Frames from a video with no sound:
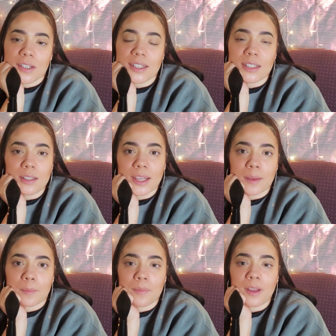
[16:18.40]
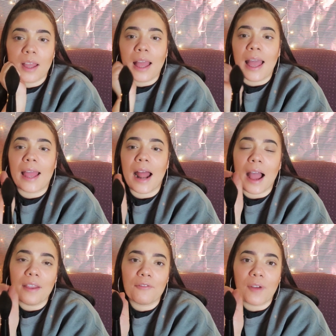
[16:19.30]
slim. And
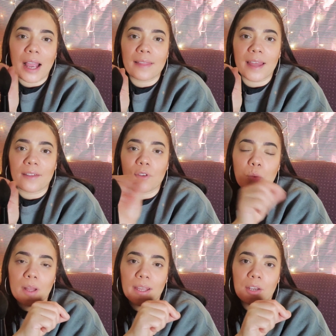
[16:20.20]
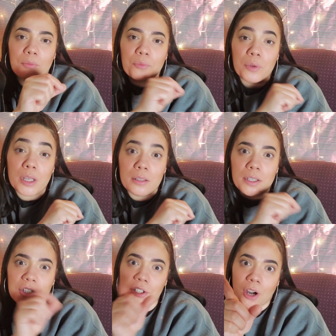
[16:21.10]
I find that if you want like a
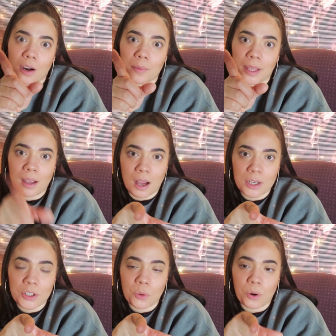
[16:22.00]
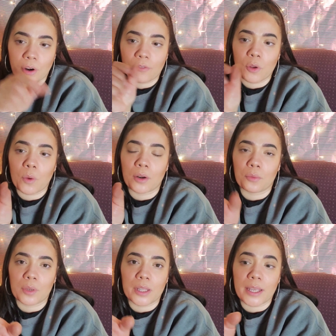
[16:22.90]
really sharp like contour, or if you want to
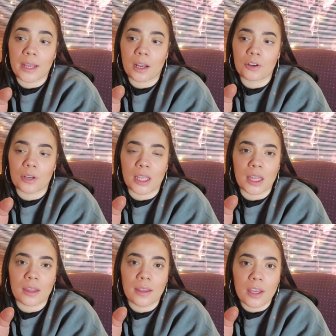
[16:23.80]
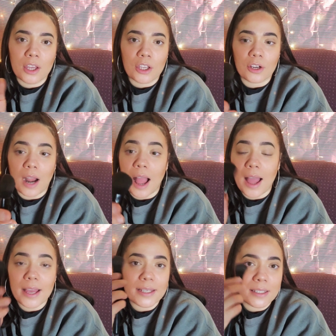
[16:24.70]
really get underneath your
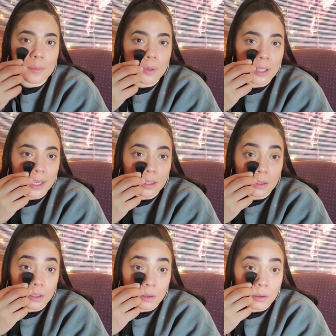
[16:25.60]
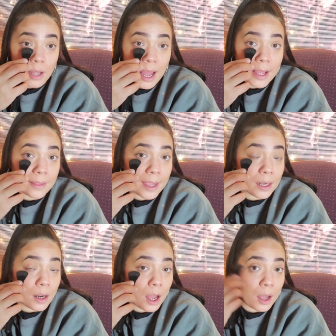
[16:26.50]
eyes to put like a little
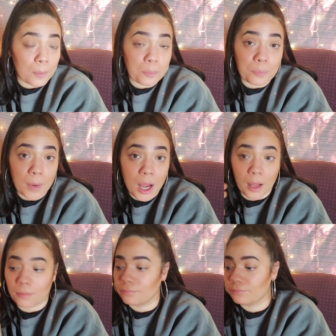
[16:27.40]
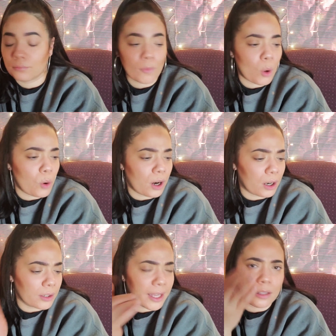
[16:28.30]
highlight
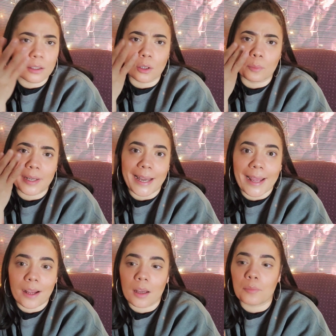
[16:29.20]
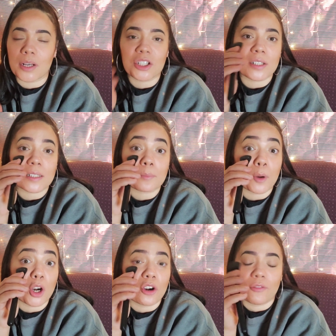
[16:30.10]
or like a little banana brush, this is
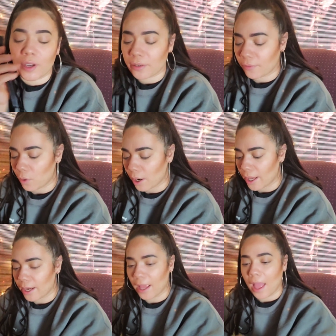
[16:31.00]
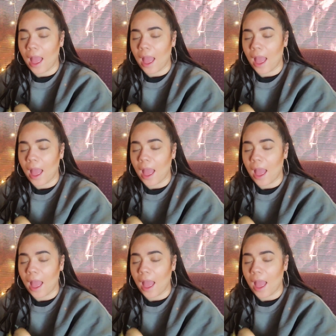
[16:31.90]
perfect for it.